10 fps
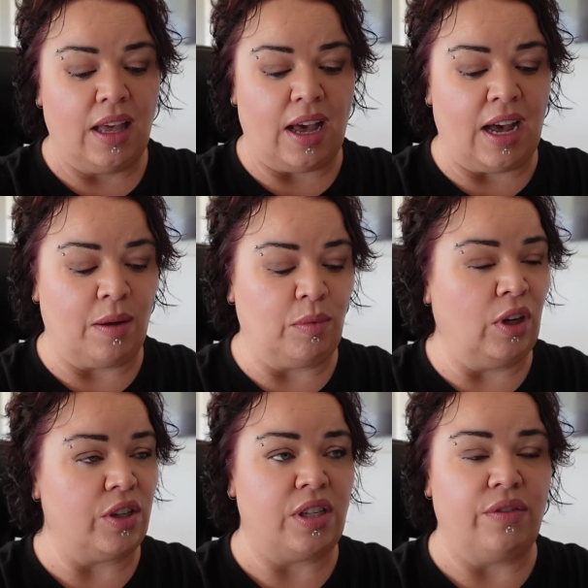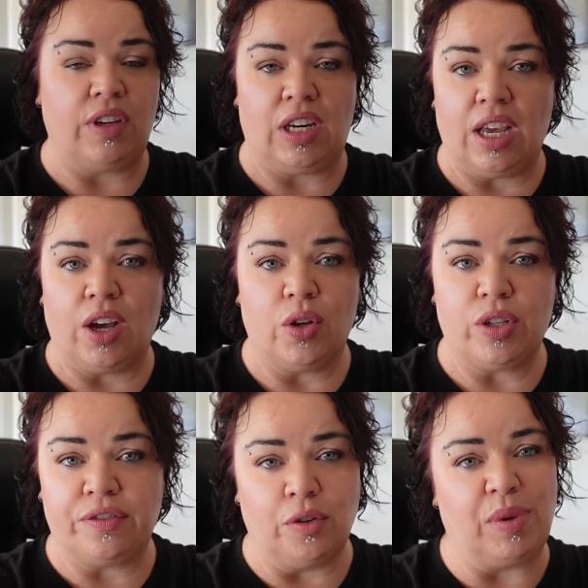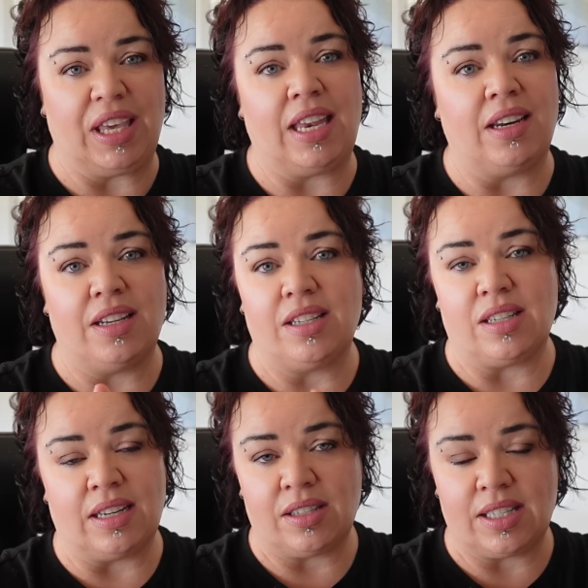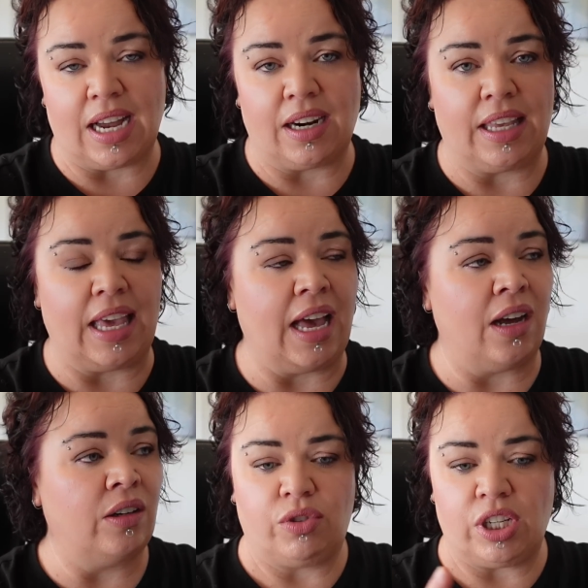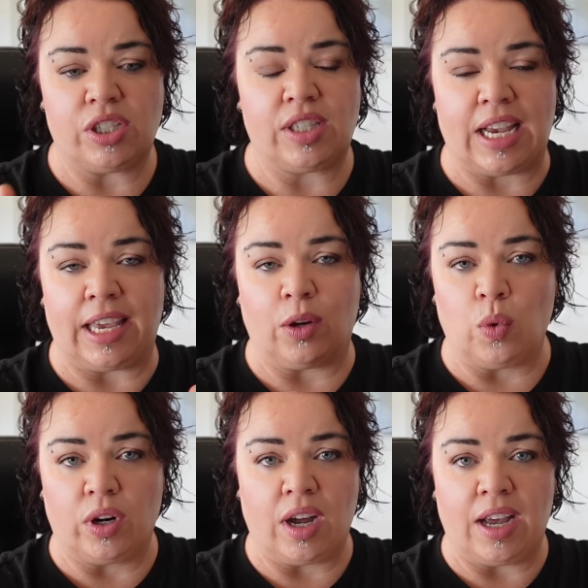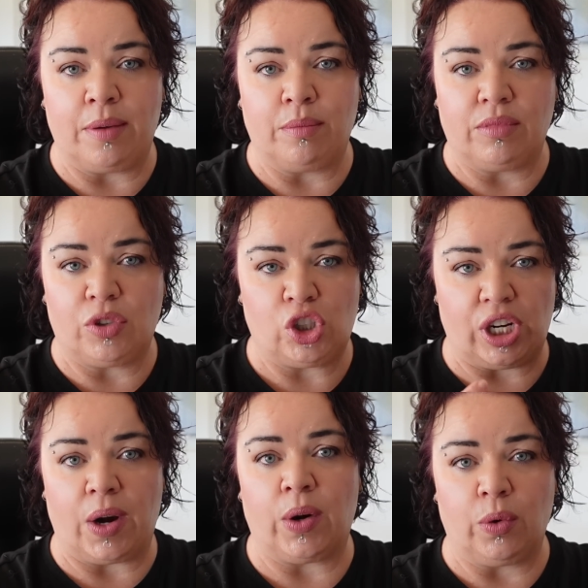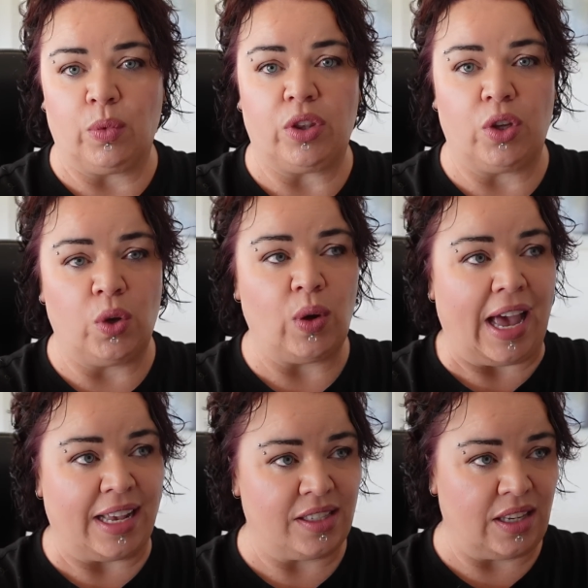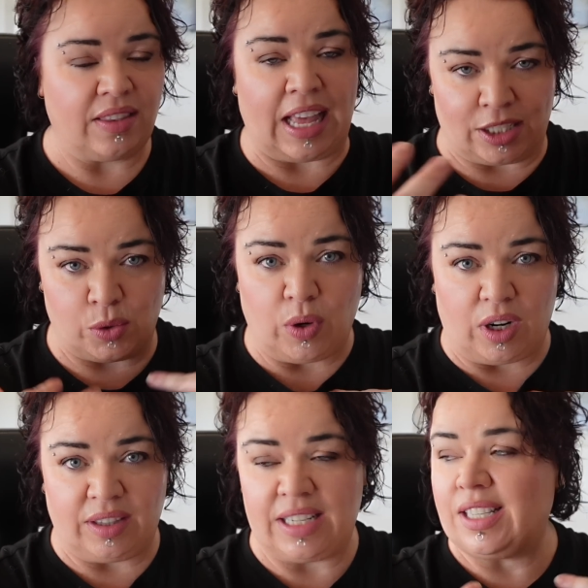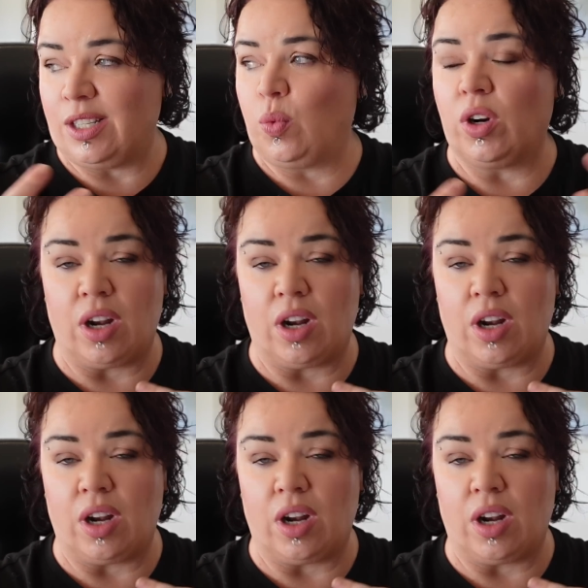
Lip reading: Lots of videos for beginners and starting out. Just take what I'm sharing with you as this is what